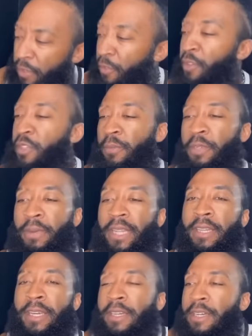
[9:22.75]
Some of you might
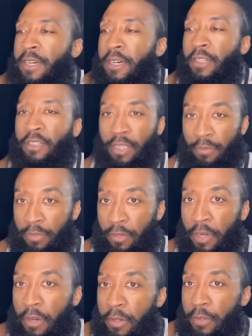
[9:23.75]
like another type of
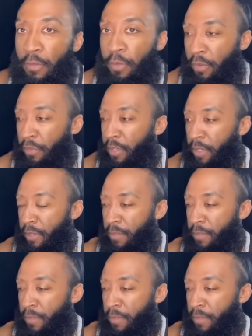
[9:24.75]
vehicle. I don't know. Whatever you like.